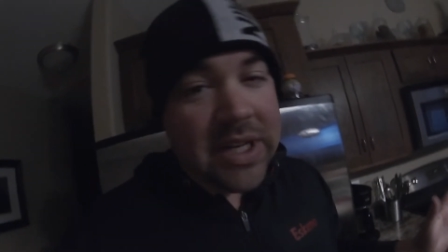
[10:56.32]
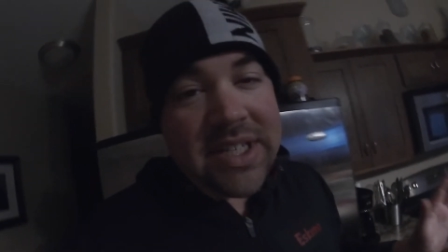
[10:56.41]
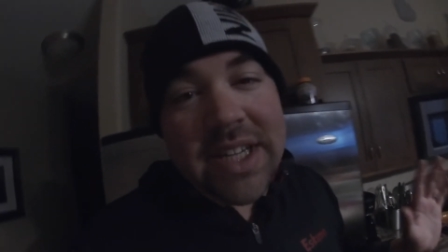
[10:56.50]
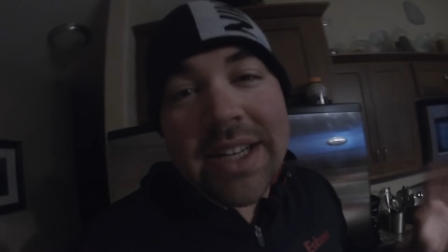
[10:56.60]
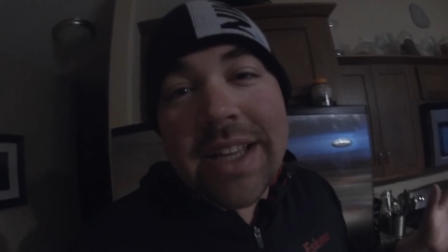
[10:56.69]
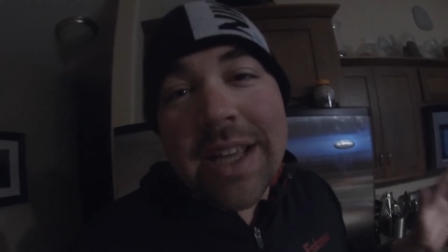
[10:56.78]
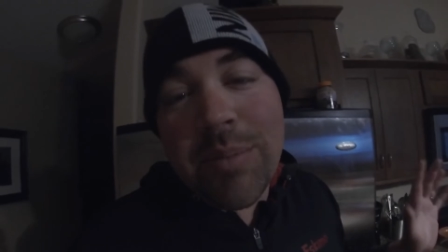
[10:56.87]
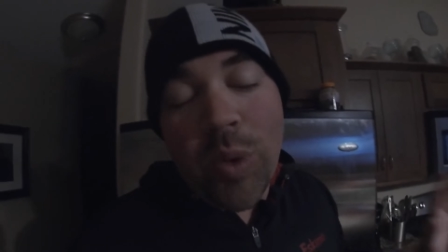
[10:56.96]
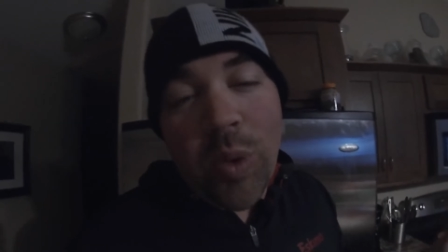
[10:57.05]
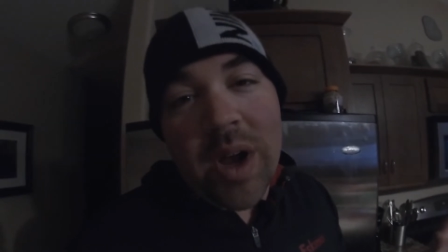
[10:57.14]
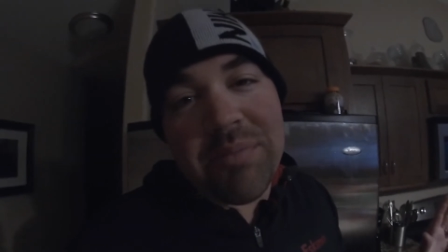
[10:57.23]
We did
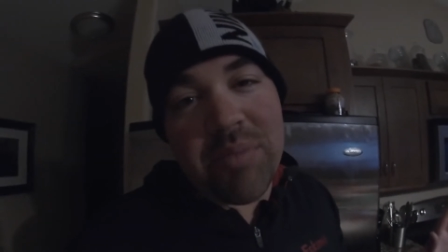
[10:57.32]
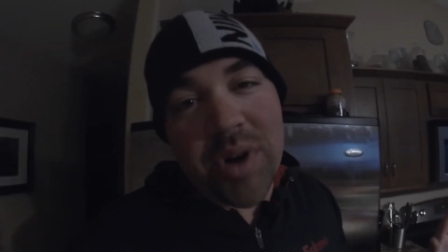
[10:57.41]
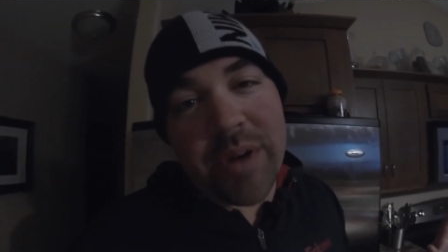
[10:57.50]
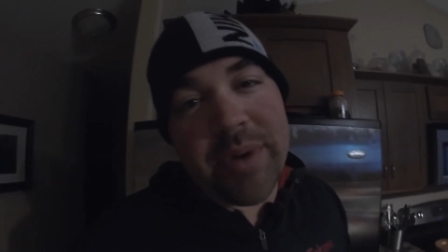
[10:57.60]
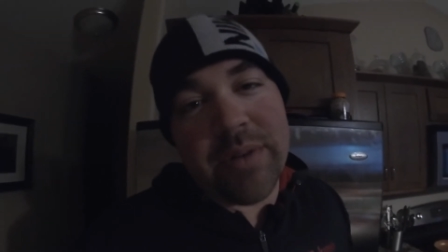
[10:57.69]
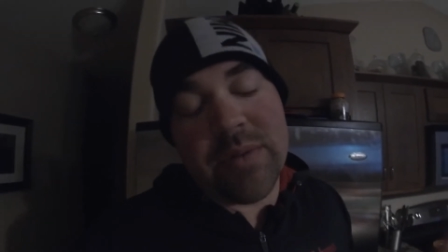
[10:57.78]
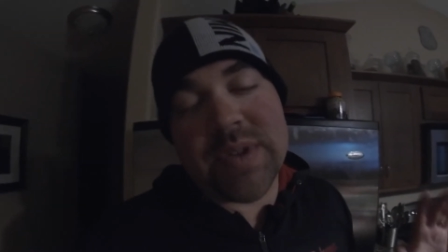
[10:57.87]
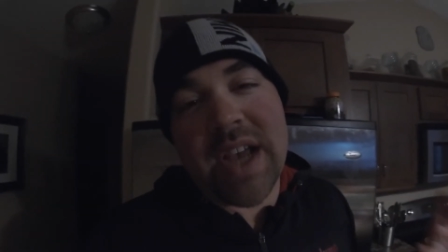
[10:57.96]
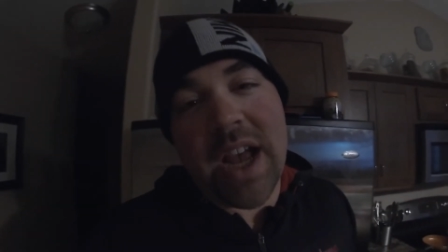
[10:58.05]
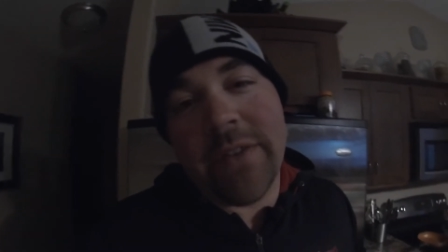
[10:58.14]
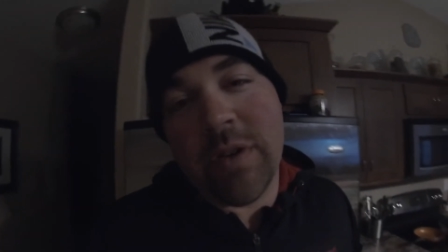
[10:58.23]
keep one burbot. It was
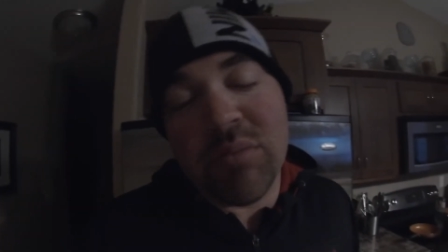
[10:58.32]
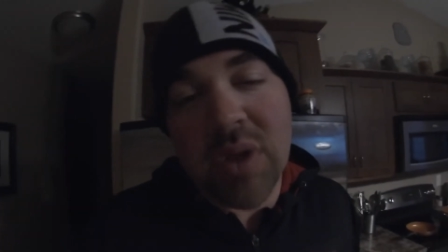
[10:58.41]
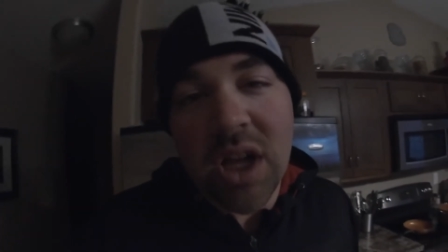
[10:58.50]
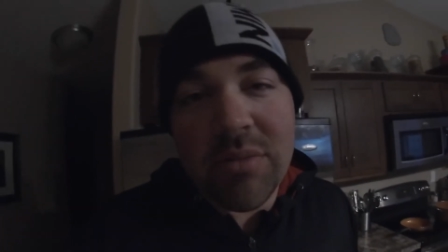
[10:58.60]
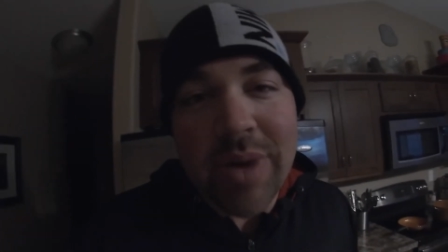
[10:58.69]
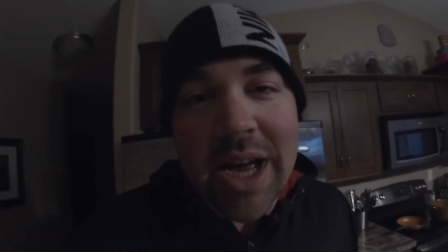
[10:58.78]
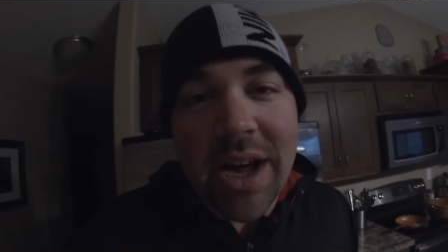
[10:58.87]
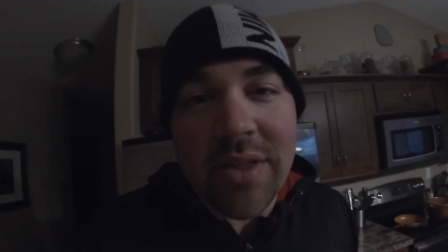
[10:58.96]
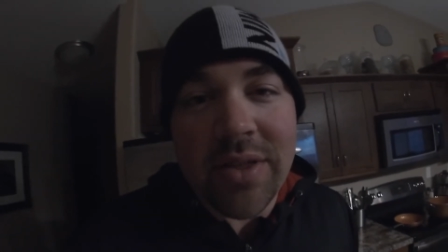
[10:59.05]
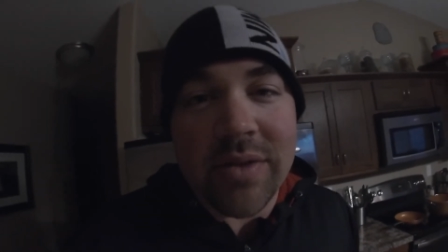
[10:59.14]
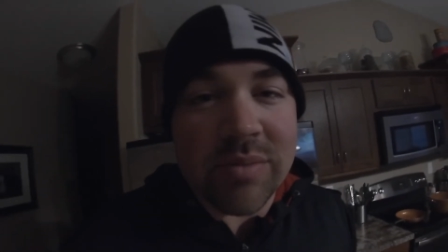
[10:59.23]
kind of a
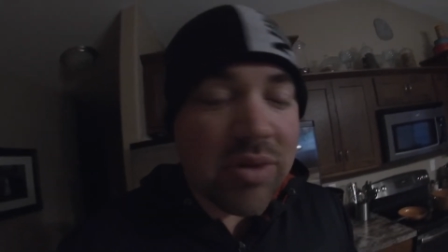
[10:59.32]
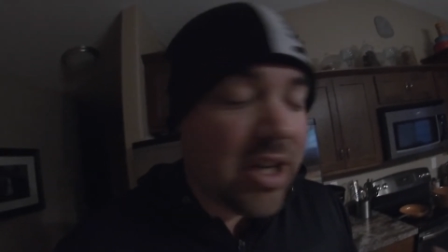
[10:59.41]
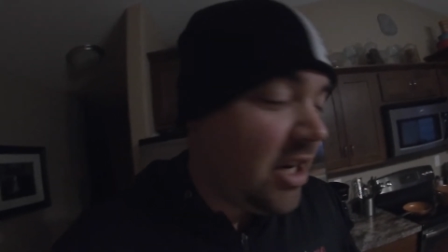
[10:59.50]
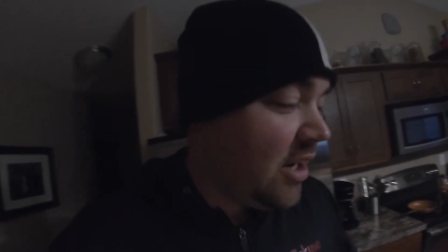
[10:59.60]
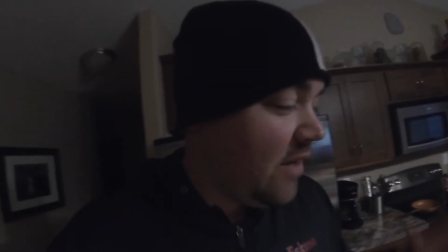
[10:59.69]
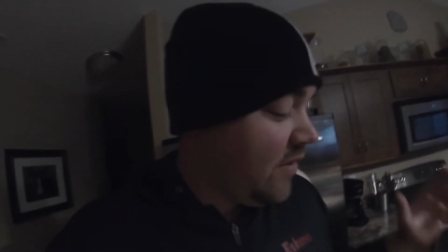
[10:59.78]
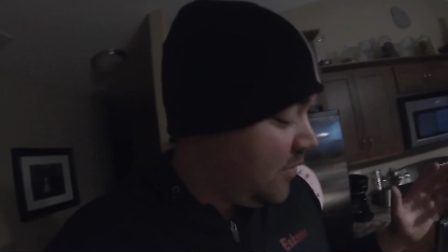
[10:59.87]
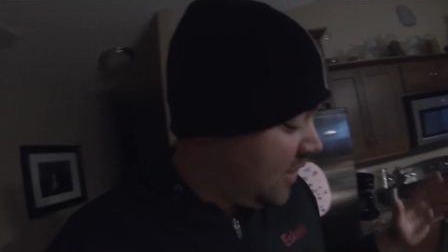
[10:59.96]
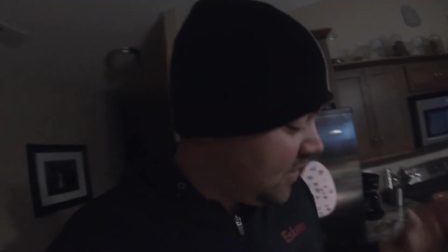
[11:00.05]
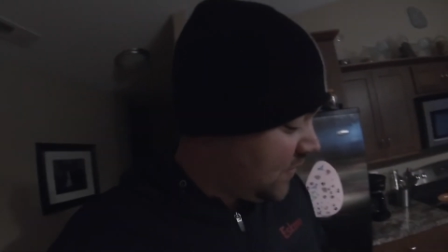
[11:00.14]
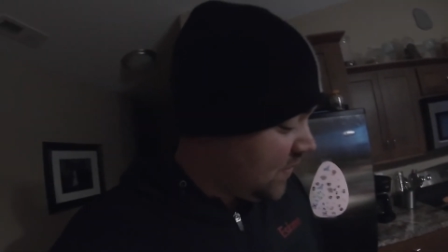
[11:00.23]
bloodbath. It was bleeding
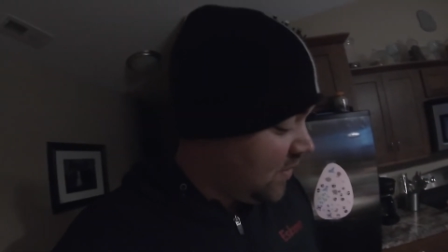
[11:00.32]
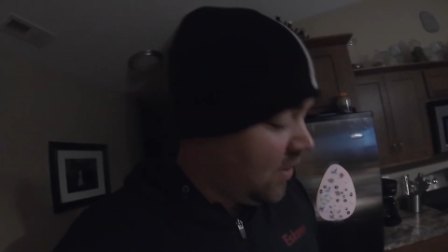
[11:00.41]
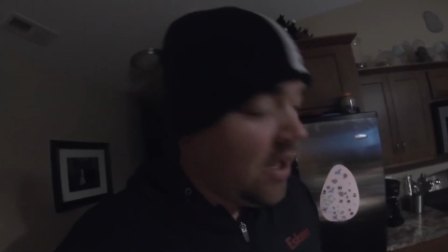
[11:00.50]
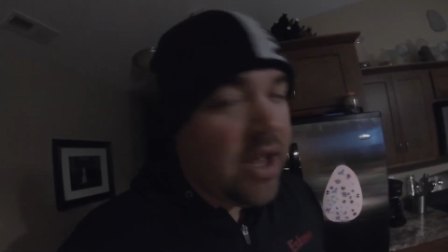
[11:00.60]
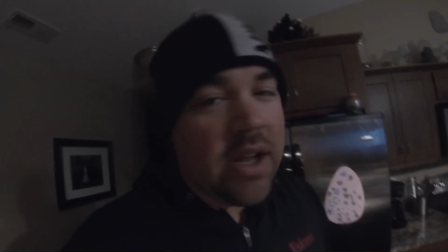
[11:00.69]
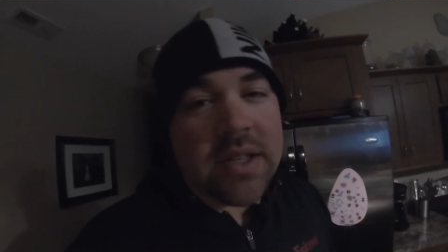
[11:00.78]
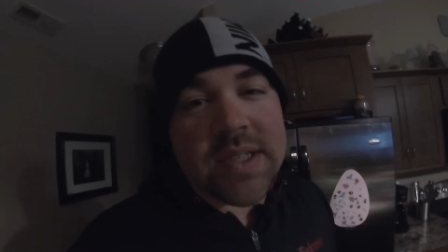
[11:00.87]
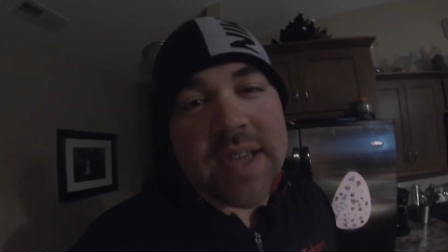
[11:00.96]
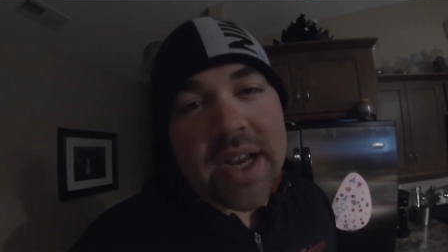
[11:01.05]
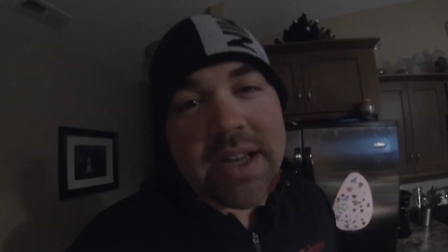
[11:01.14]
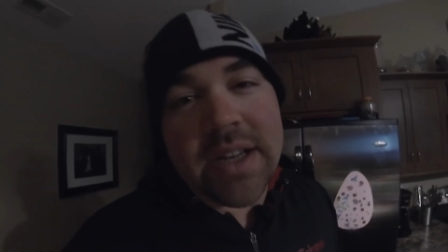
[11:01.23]
everywhere, so
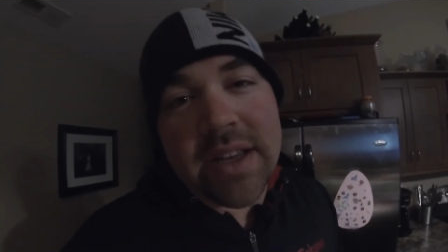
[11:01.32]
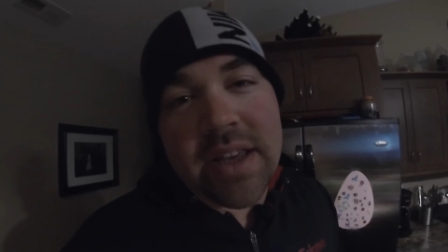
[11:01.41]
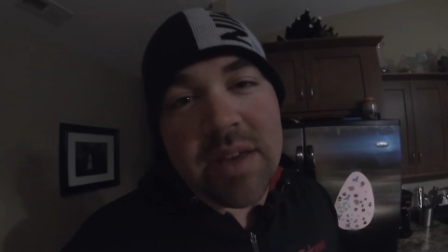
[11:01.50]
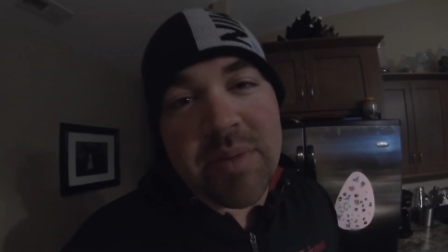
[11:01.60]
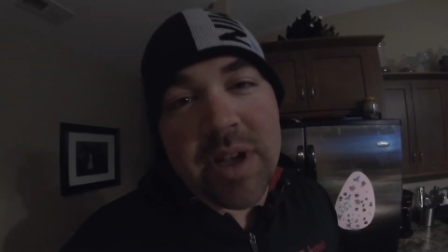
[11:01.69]
decided to keep